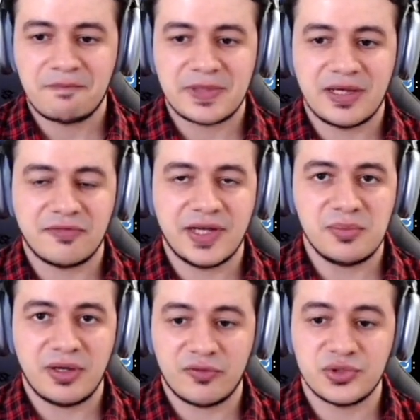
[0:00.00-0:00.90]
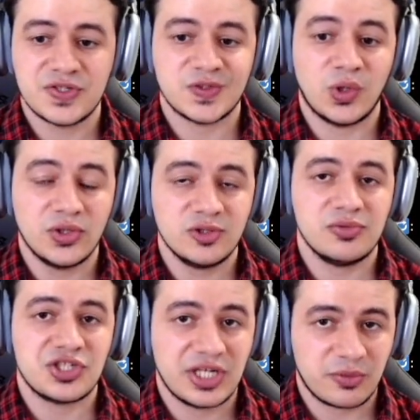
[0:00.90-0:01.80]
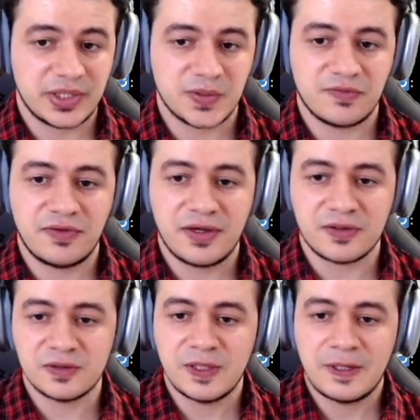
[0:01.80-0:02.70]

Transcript: file path, which is also a generated file.